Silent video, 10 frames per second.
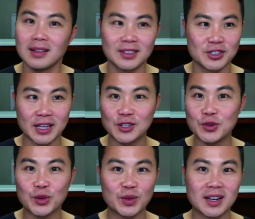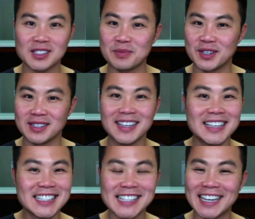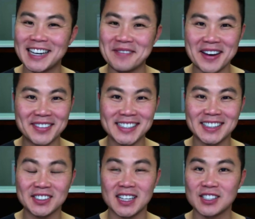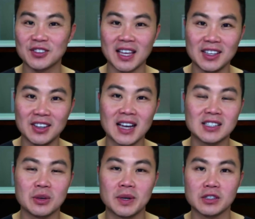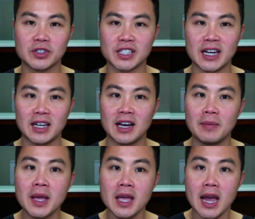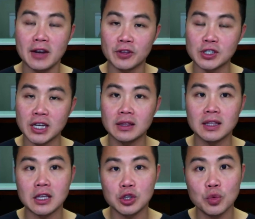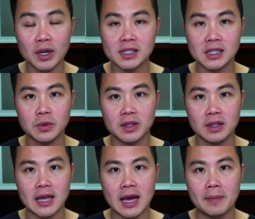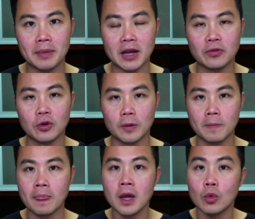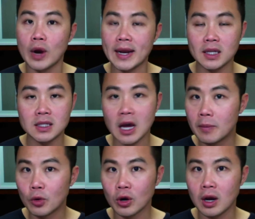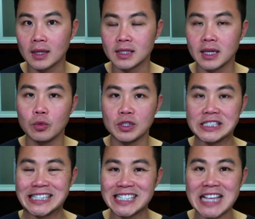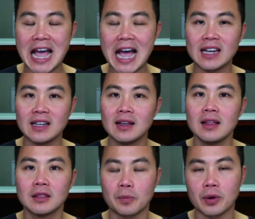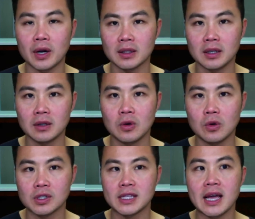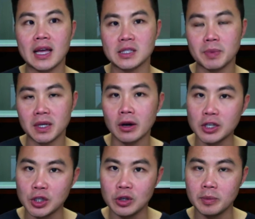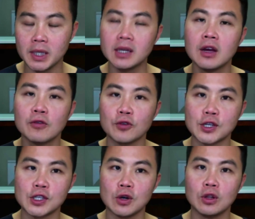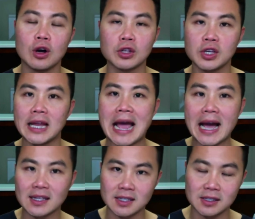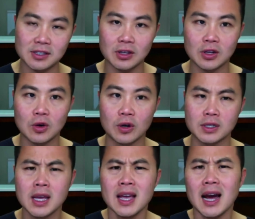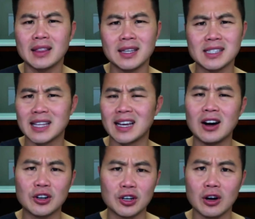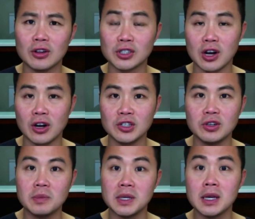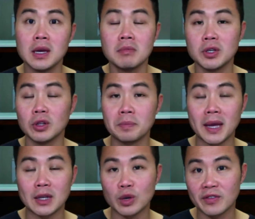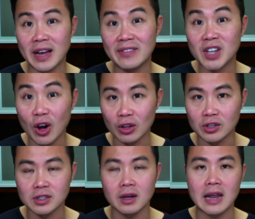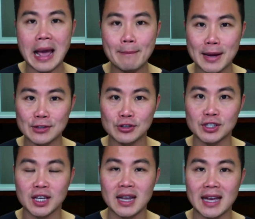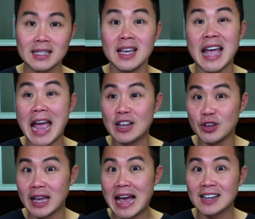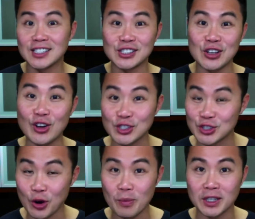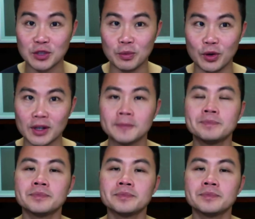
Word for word: there's like 2 or 3 customers signing up every single day. So thank you guys so much for signing up. And if there's anything that you want to see within that platform, we're adding a ton more content. We just added the Product Hunt course that has been on Udemy for so long. You get access to the course. I think it's like $100 on Udemy, but you only pay $25 on App Masters Connect, and you get access to so much more.